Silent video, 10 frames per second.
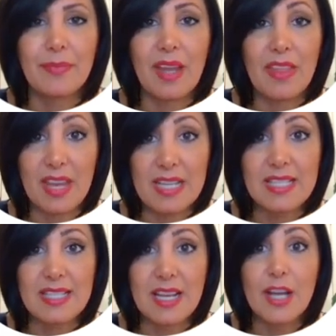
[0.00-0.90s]

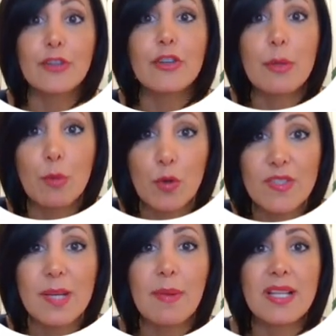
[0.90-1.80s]
This removes
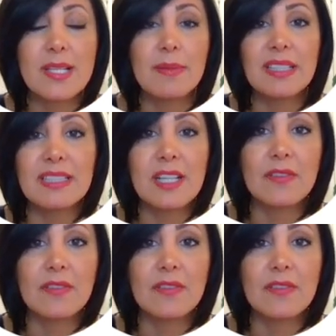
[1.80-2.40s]
the possibility of